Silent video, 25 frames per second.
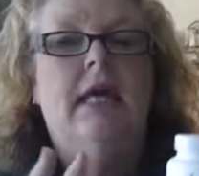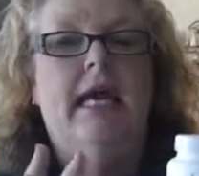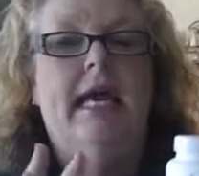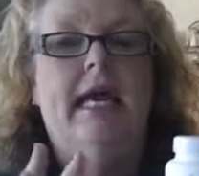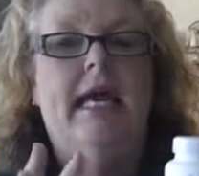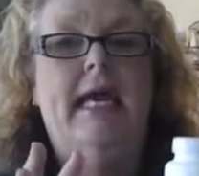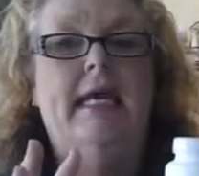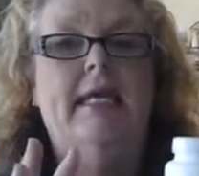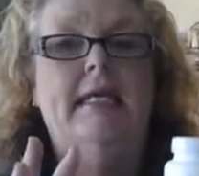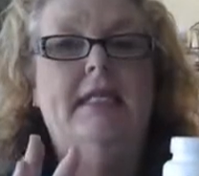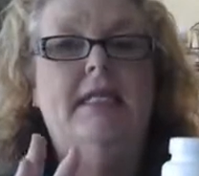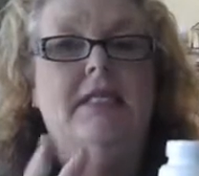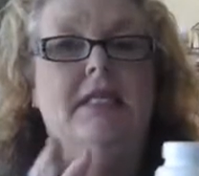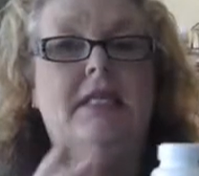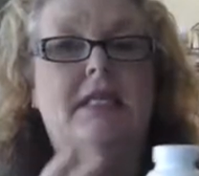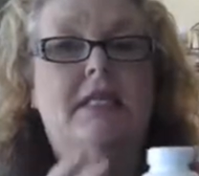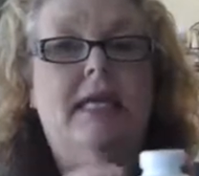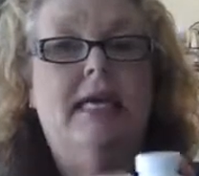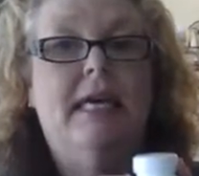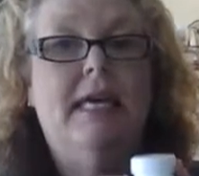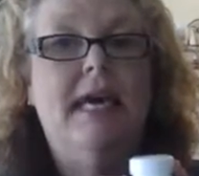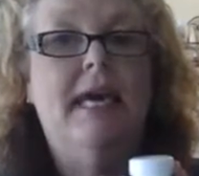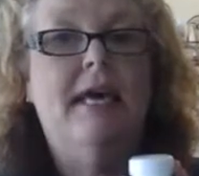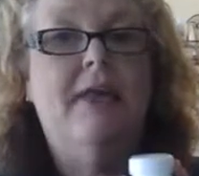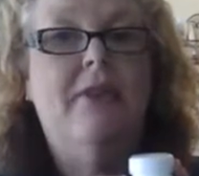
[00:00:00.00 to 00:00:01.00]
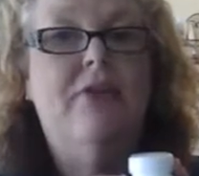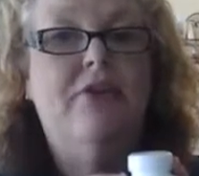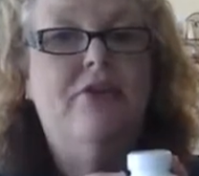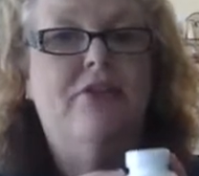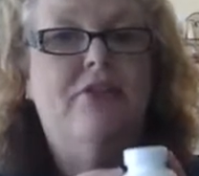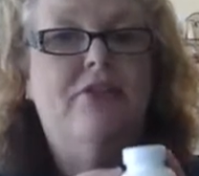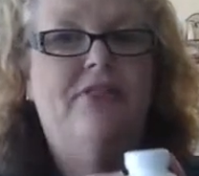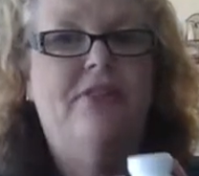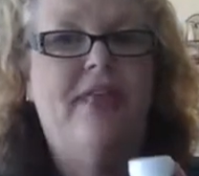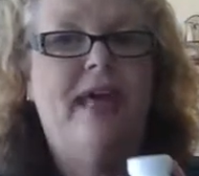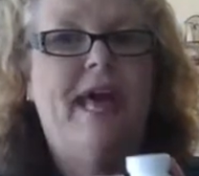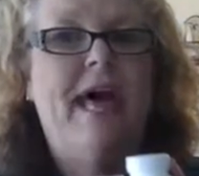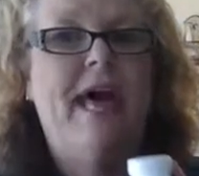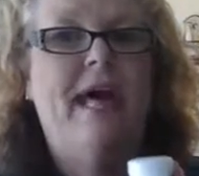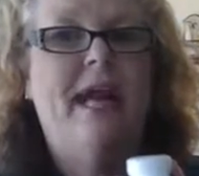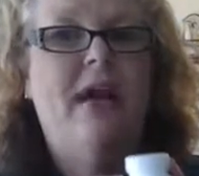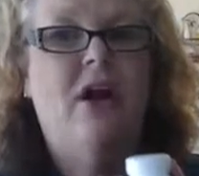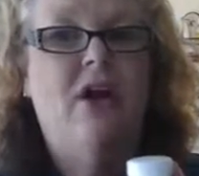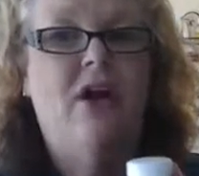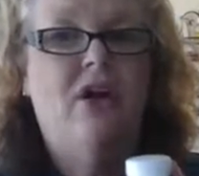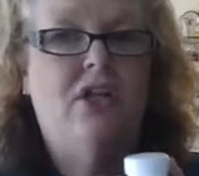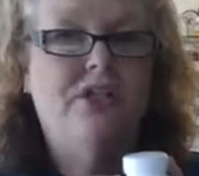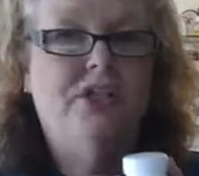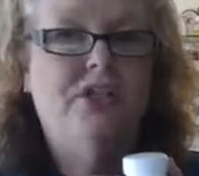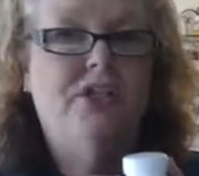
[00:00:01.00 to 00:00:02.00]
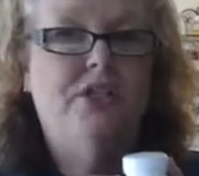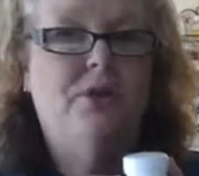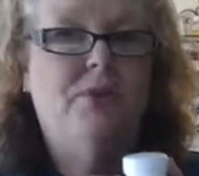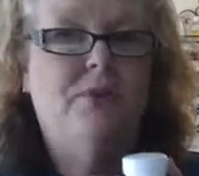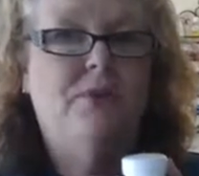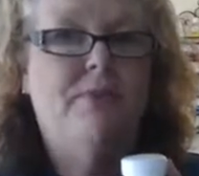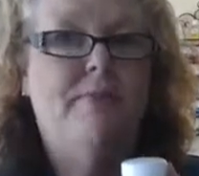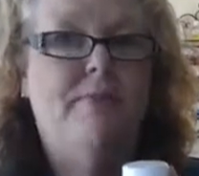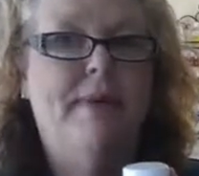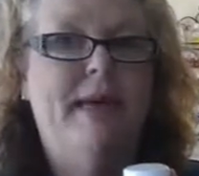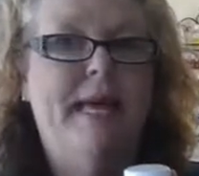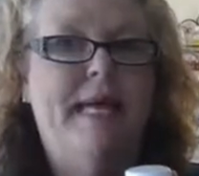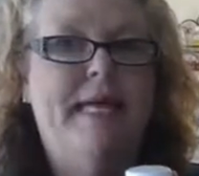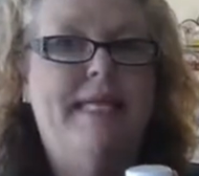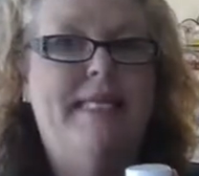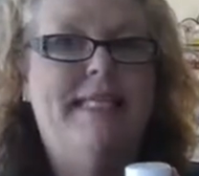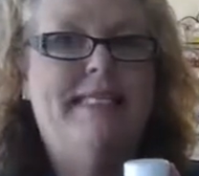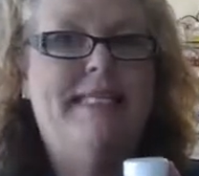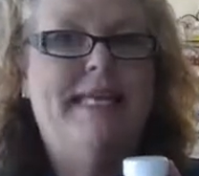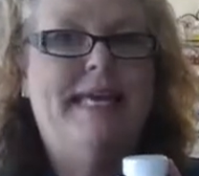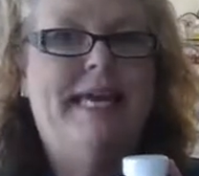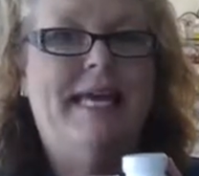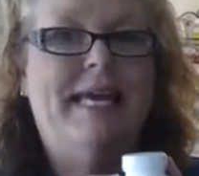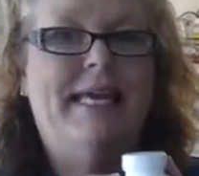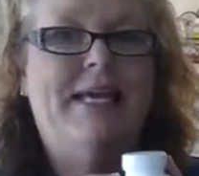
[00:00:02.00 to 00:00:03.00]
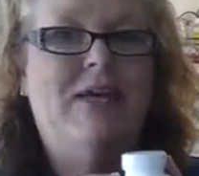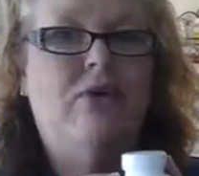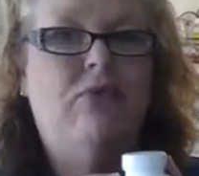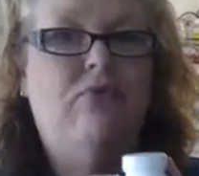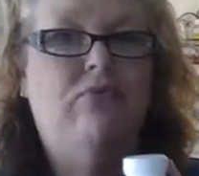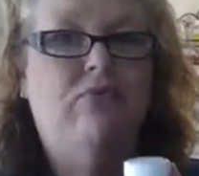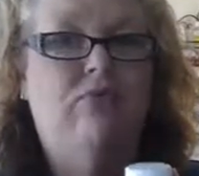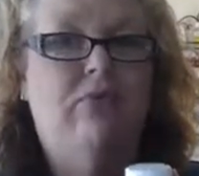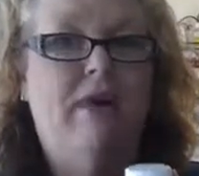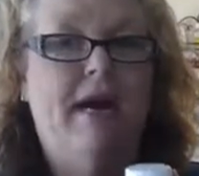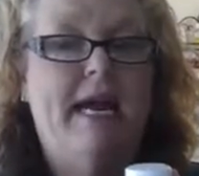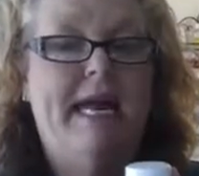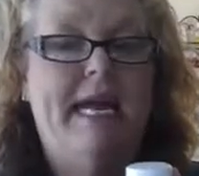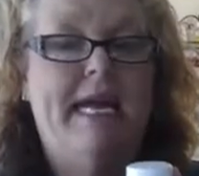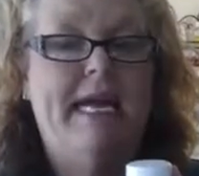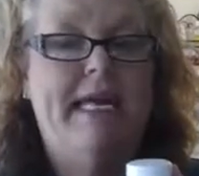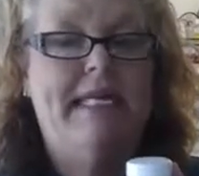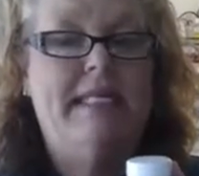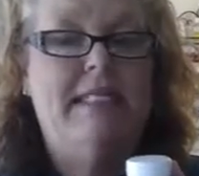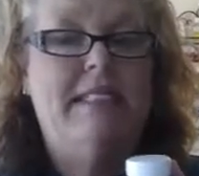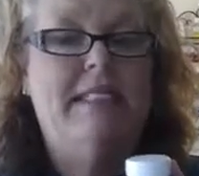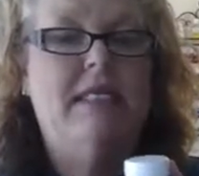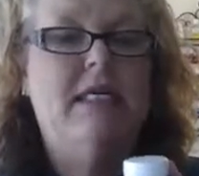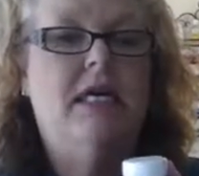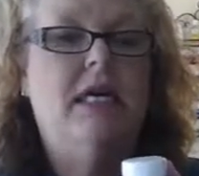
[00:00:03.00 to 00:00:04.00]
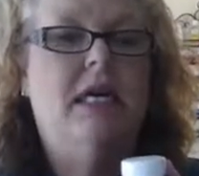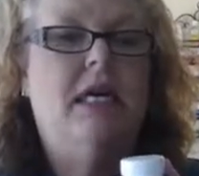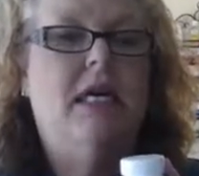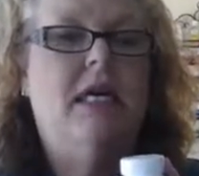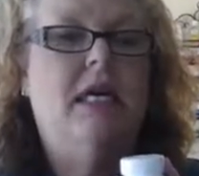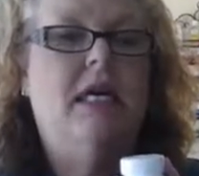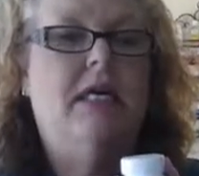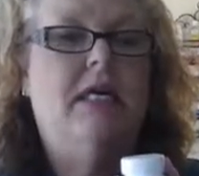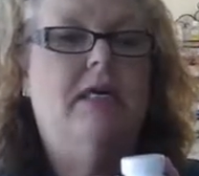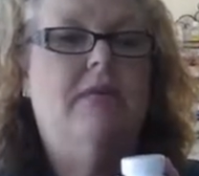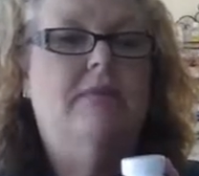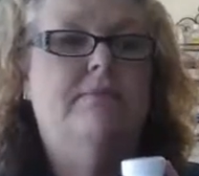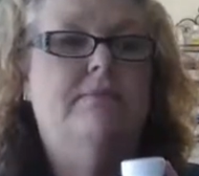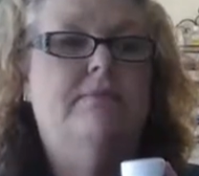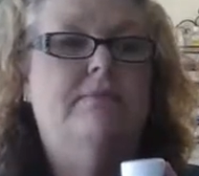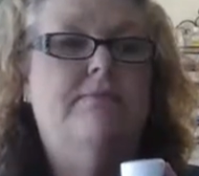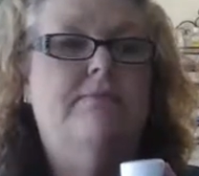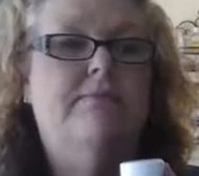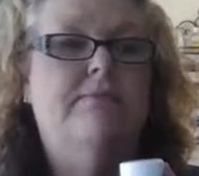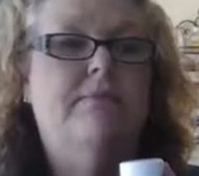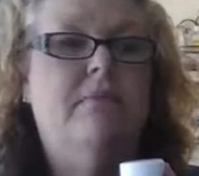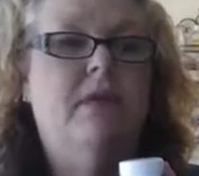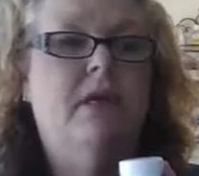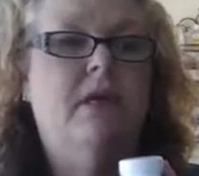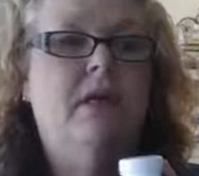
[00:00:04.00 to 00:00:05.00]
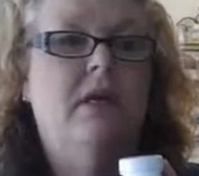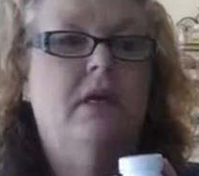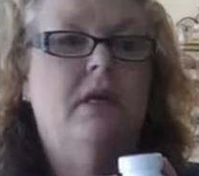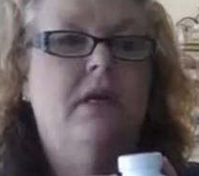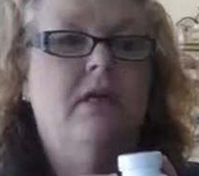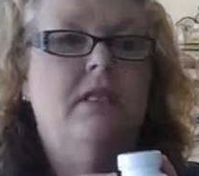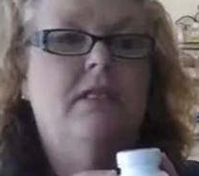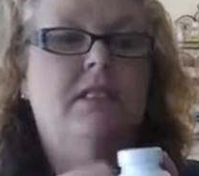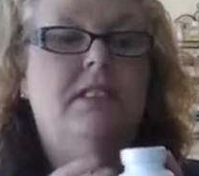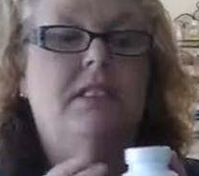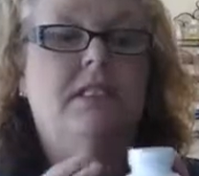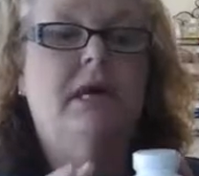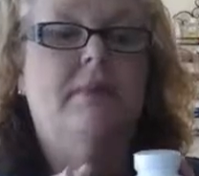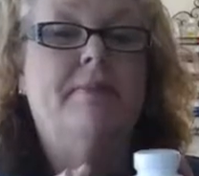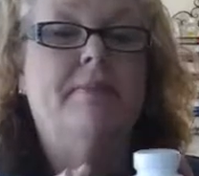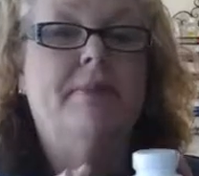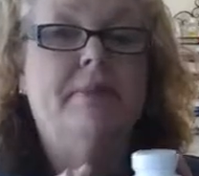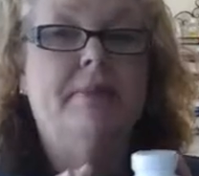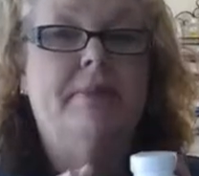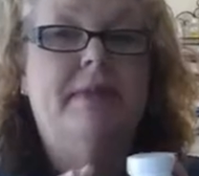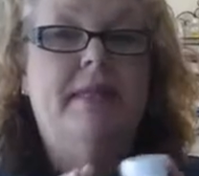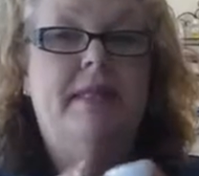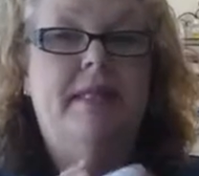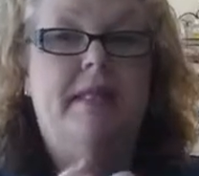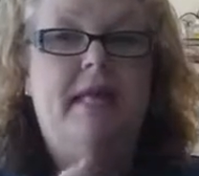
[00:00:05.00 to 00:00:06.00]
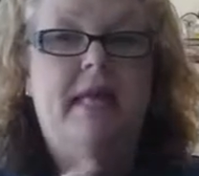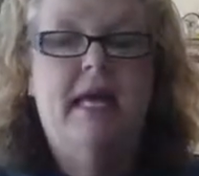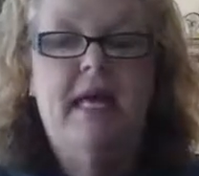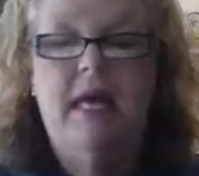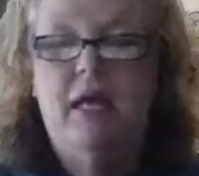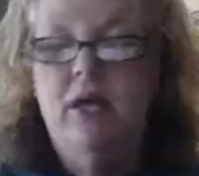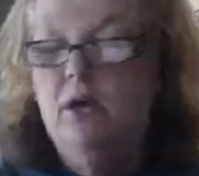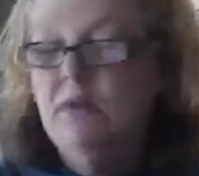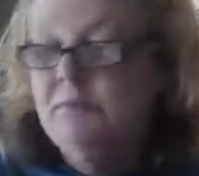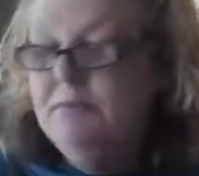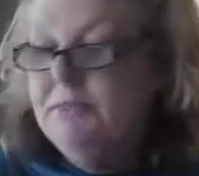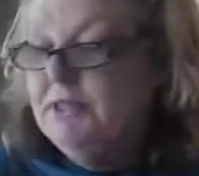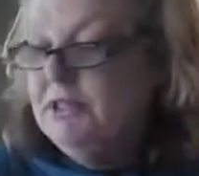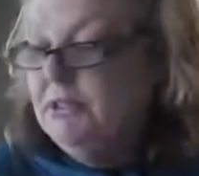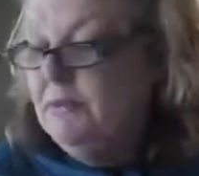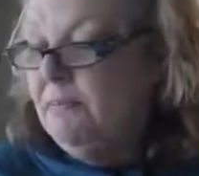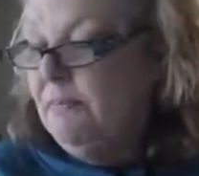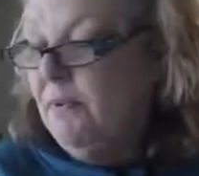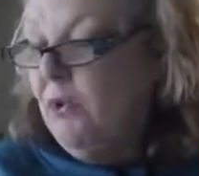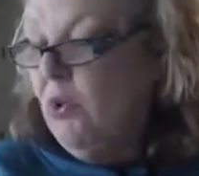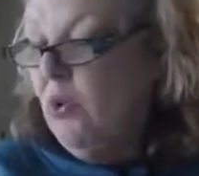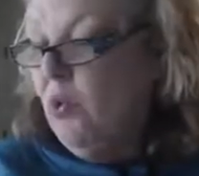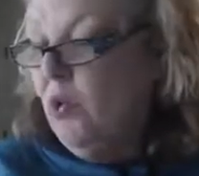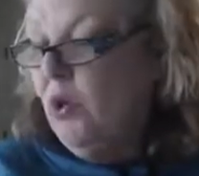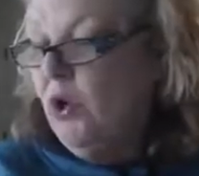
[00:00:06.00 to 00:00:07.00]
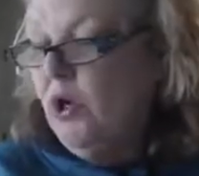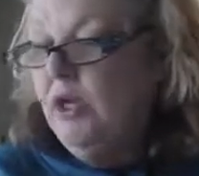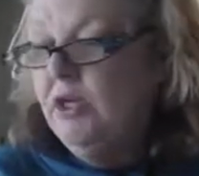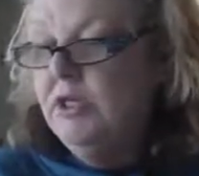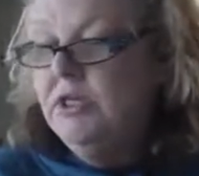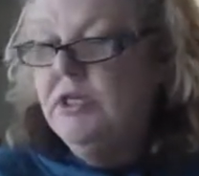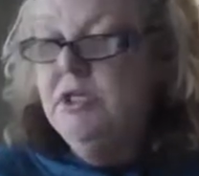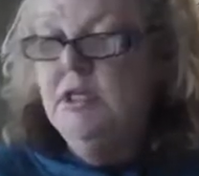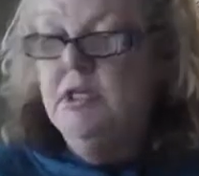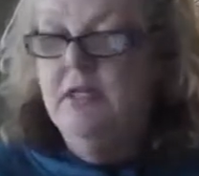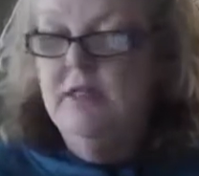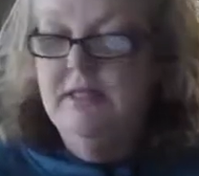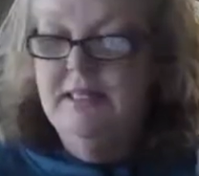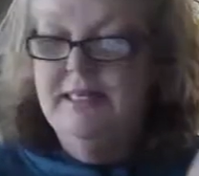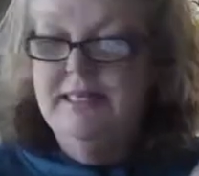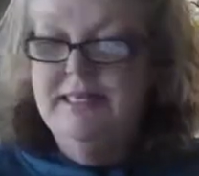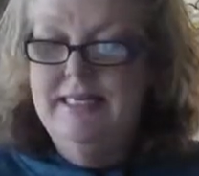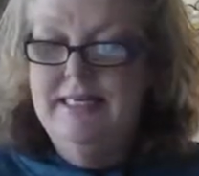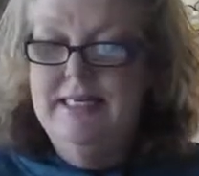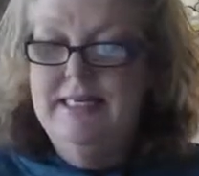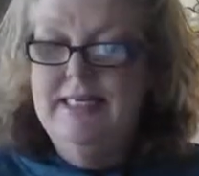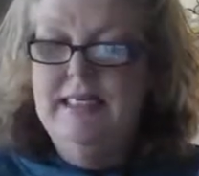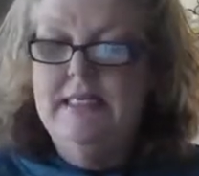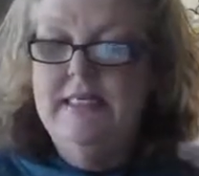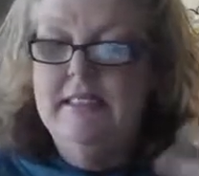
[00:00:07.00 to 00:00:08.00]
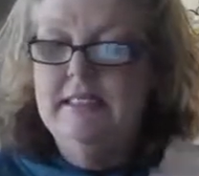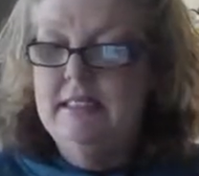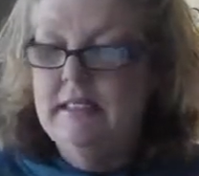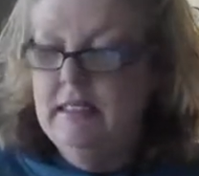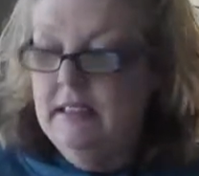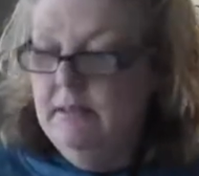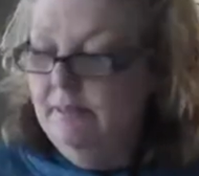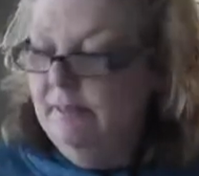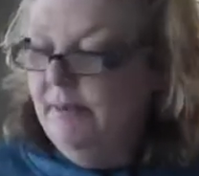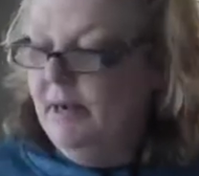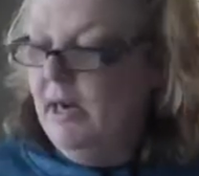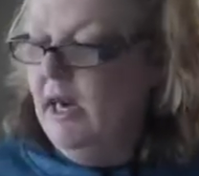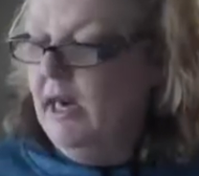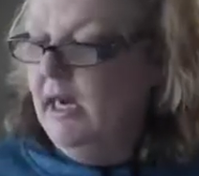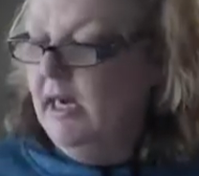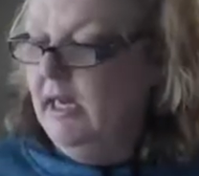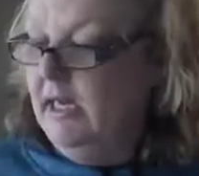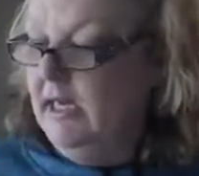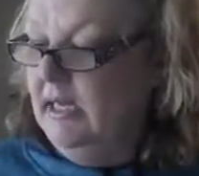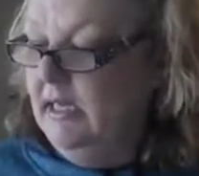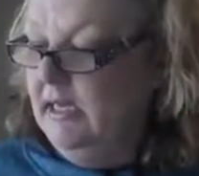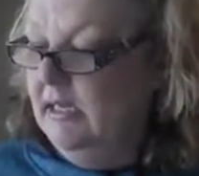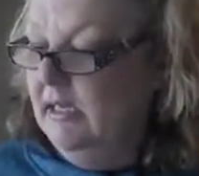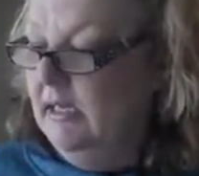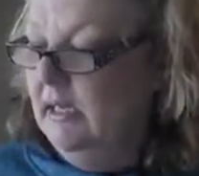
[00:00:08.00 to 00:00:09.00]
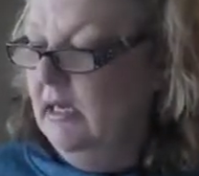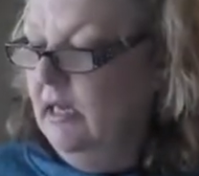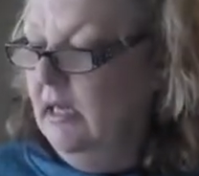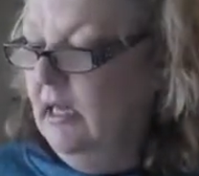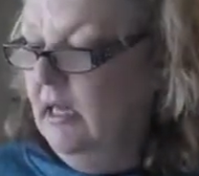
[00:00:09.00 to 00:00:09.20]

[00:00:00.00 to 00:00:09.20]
And together that also makes a great supplement that helps support the knees and the body and